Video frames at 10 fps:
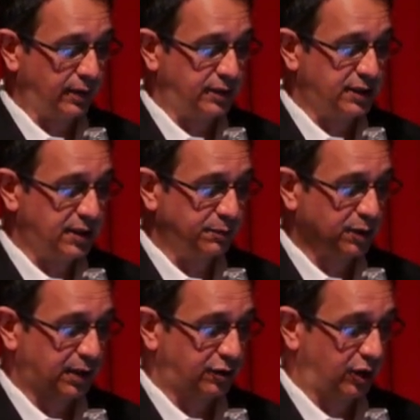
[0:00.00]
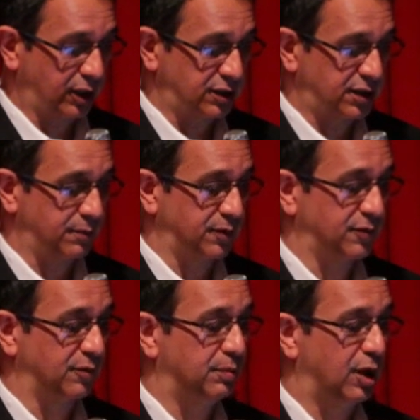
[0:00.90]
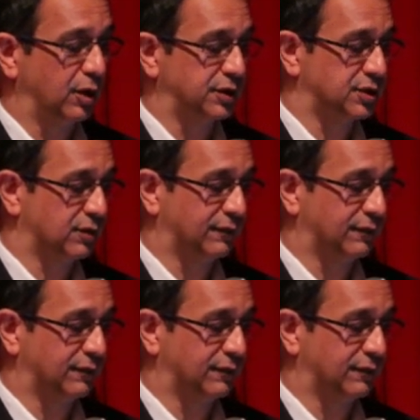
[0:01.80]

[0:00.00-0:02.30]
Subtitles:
the symptoms and trigger the symptoms of POTS.